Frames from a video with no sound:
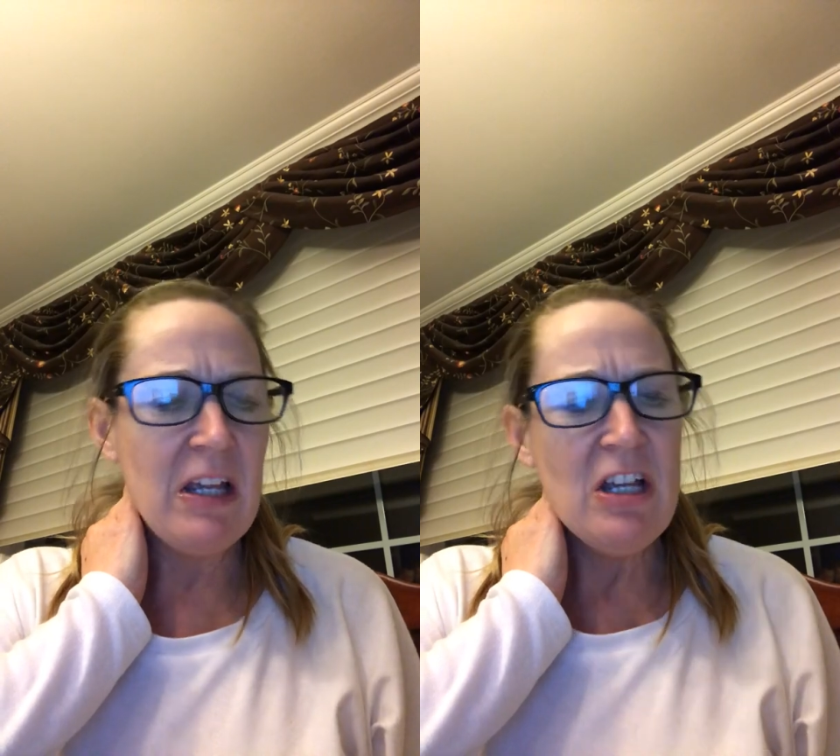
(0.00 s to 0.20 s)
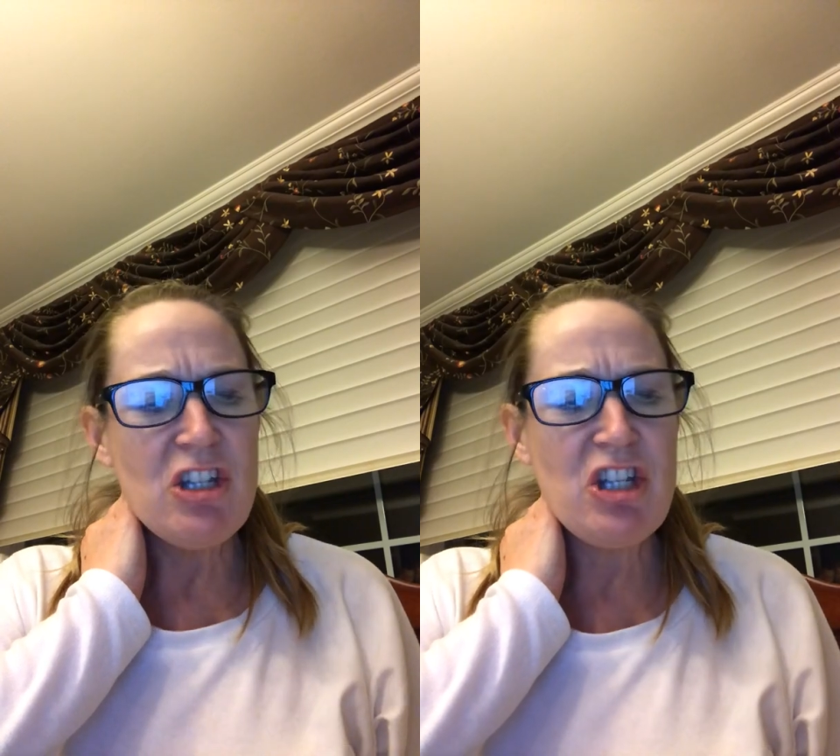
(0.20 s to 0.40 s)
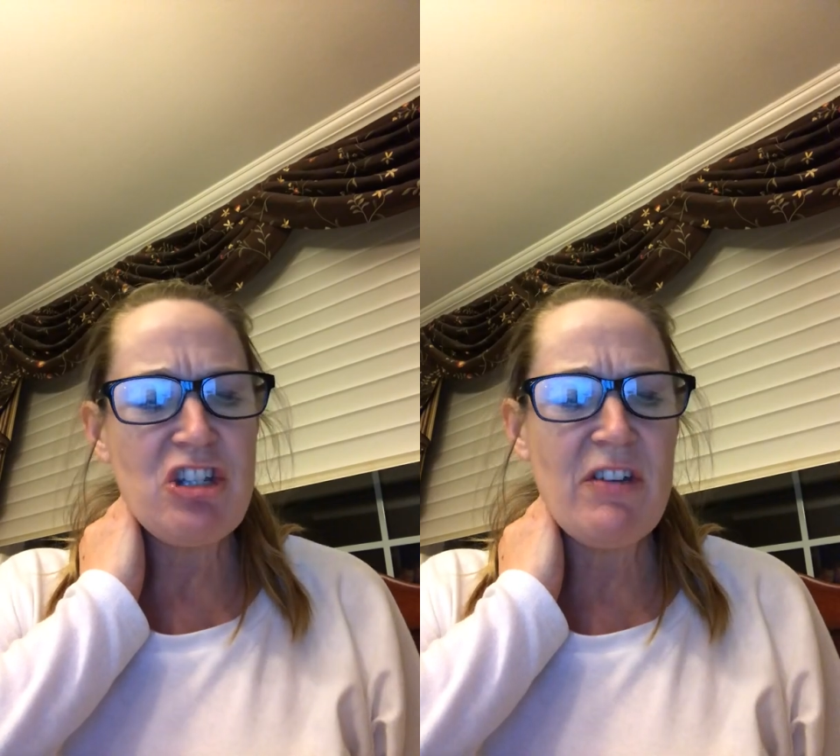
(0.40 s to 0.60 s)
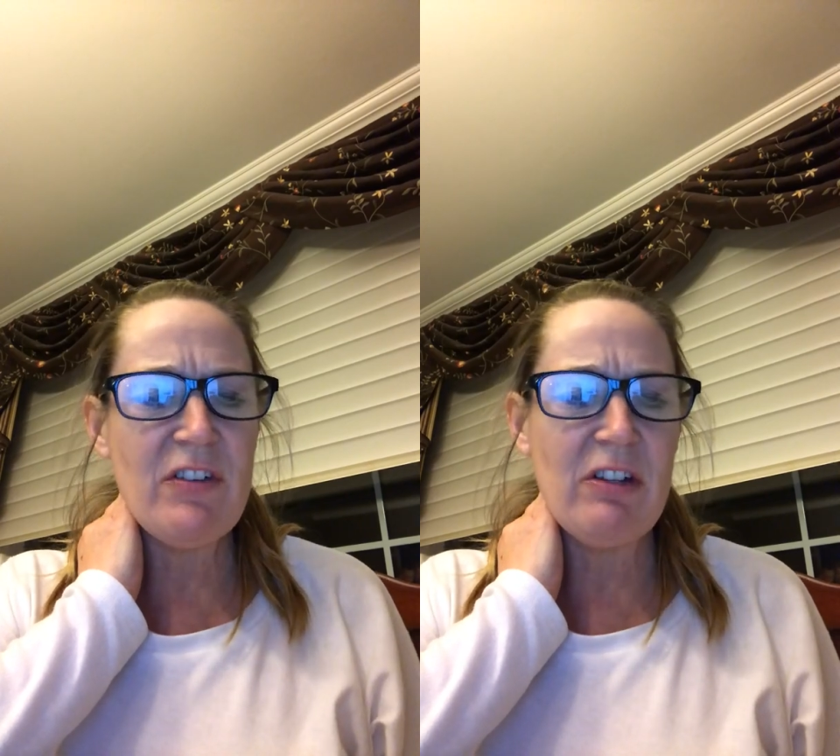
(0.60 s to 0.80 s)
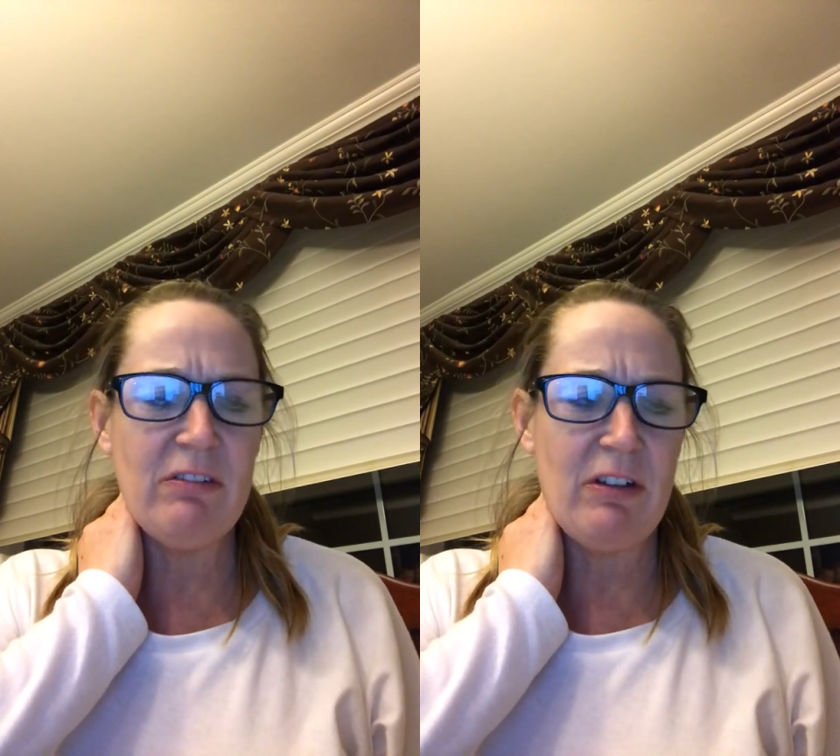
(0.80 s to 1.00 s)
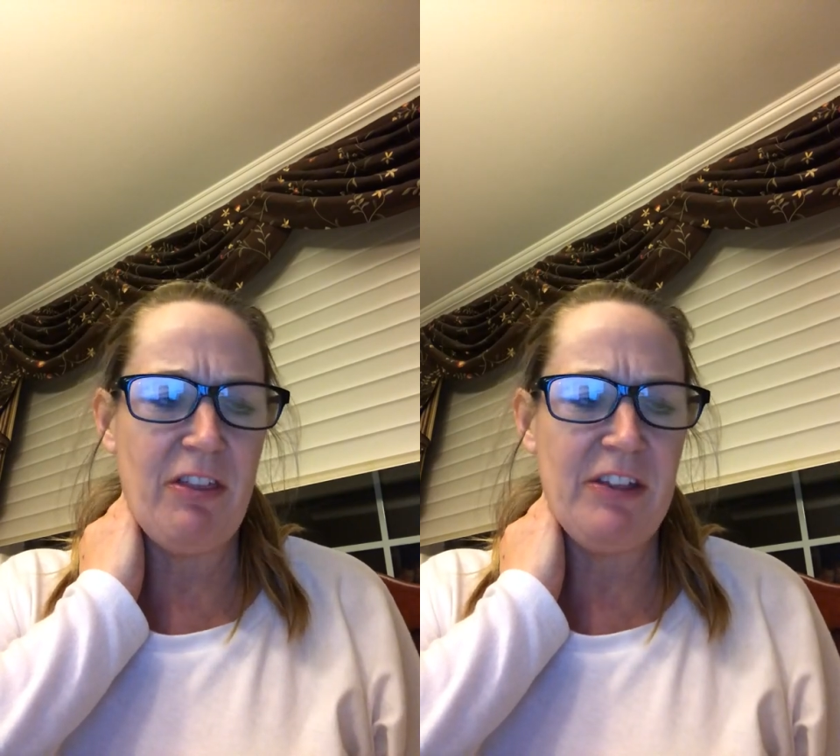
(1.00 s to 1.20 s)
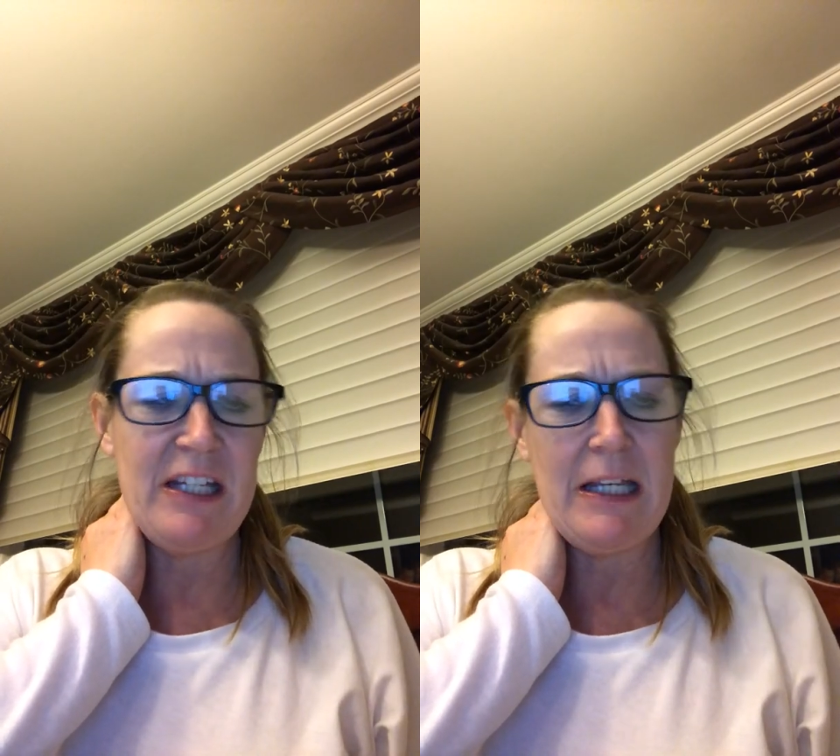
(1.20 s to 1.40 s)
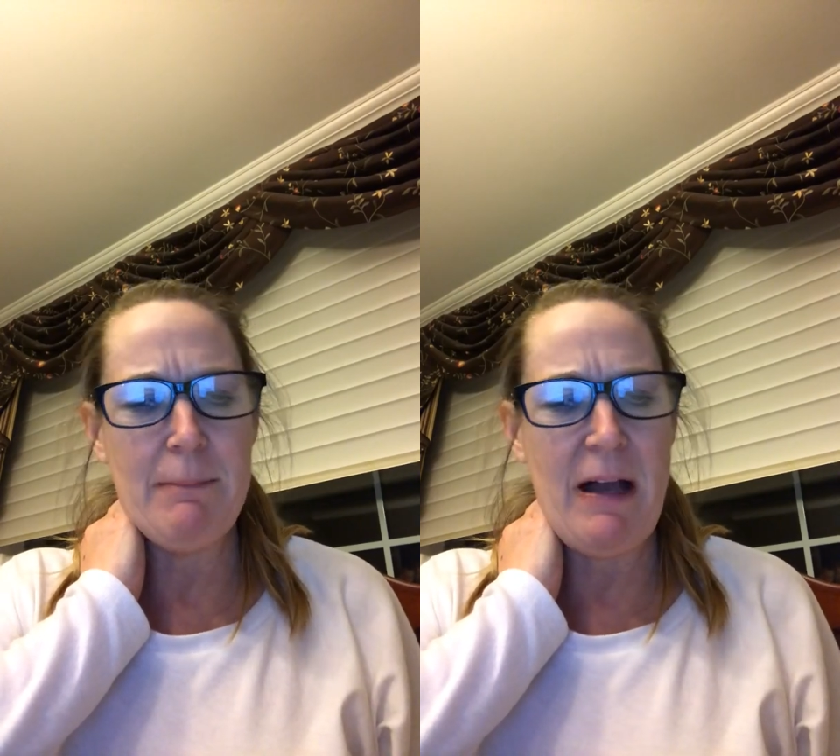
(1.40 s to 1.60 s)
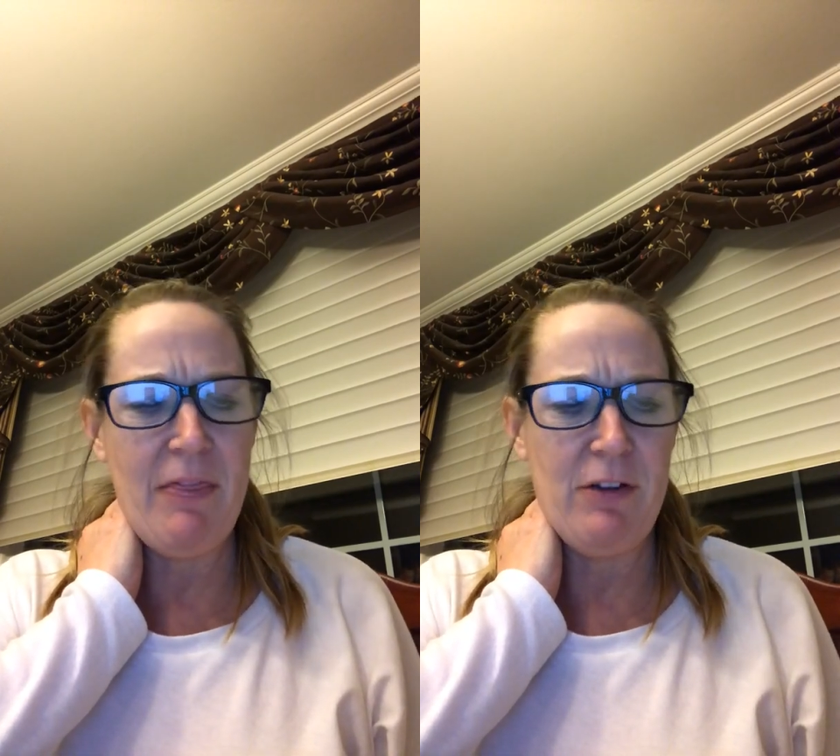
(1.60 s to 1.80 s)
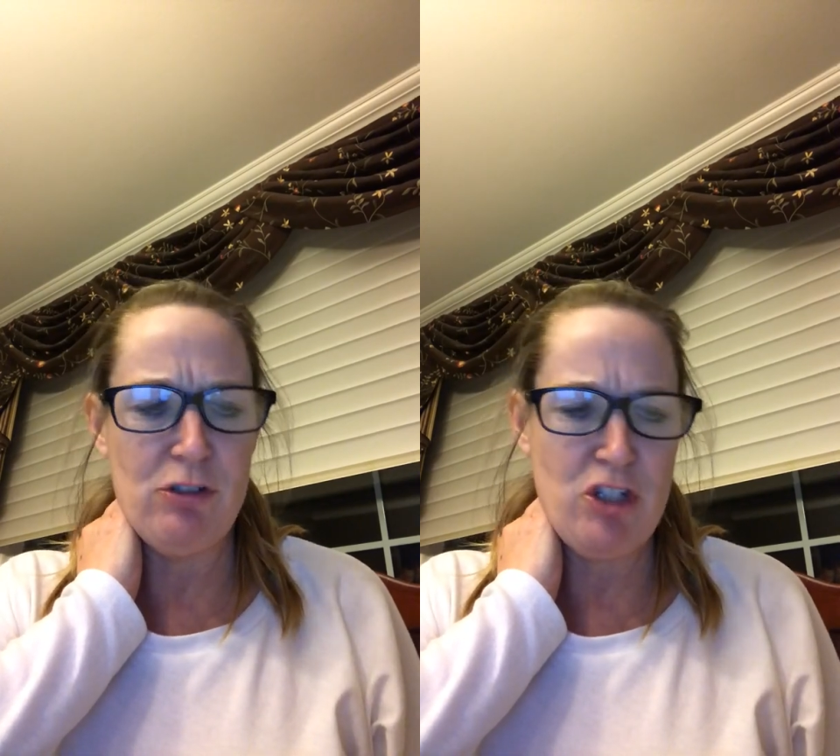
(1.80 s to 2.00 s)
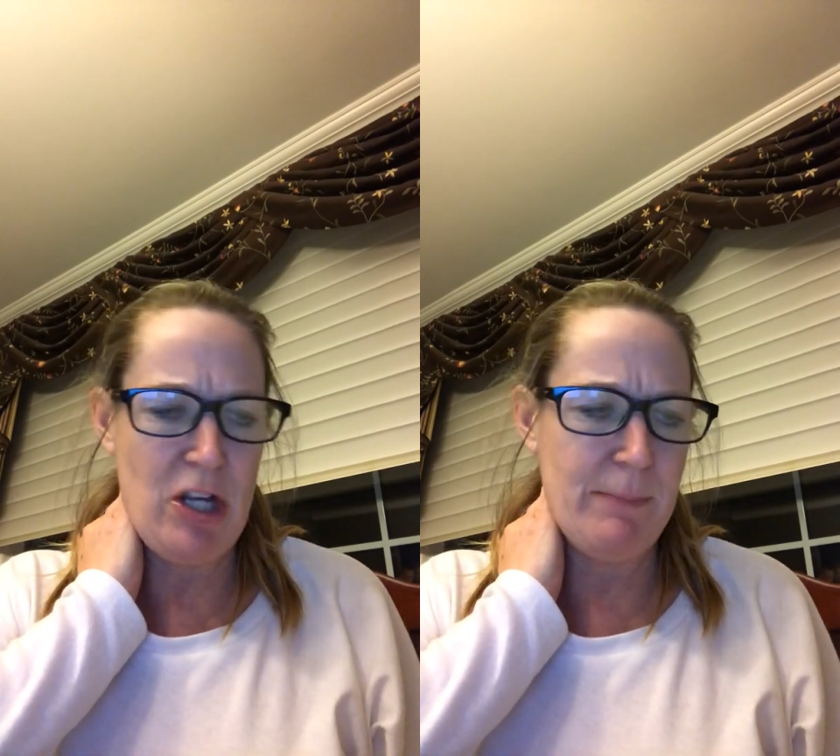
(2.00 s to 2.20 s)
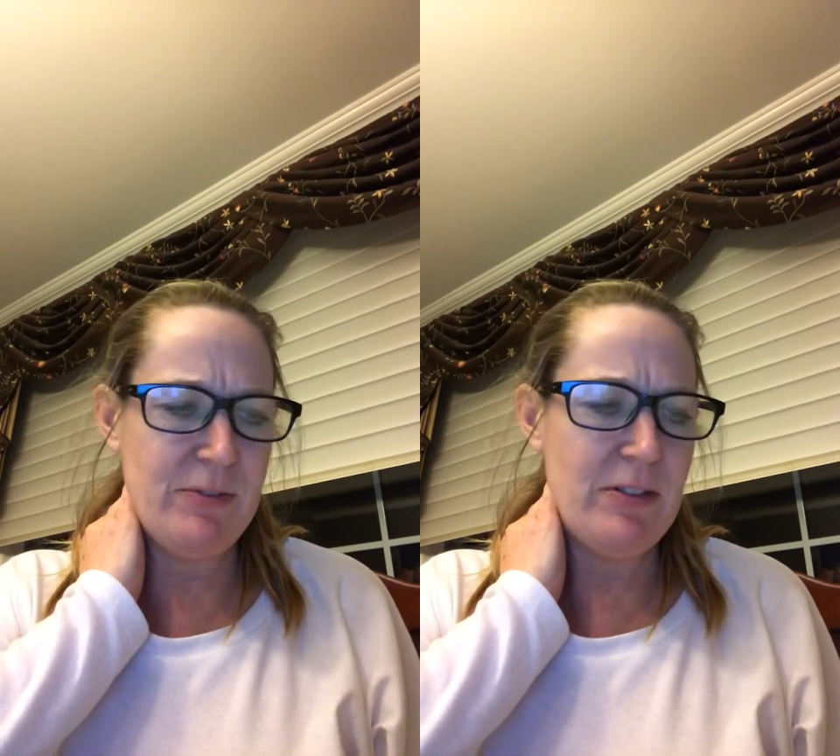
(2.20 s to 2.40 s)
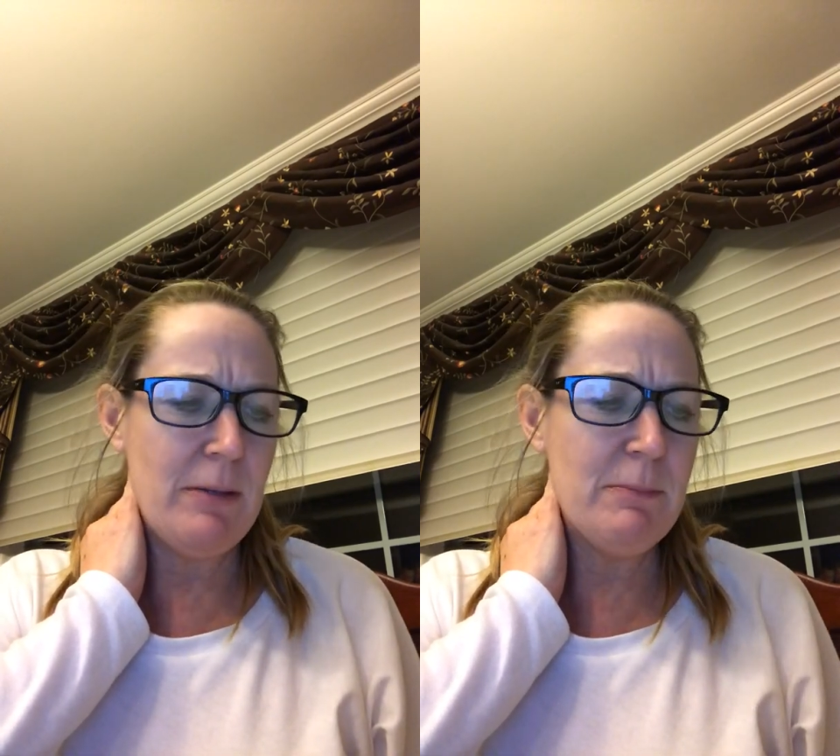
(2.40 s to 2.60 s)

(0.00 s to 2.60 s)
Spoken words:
She shivered a little thinking about those ships.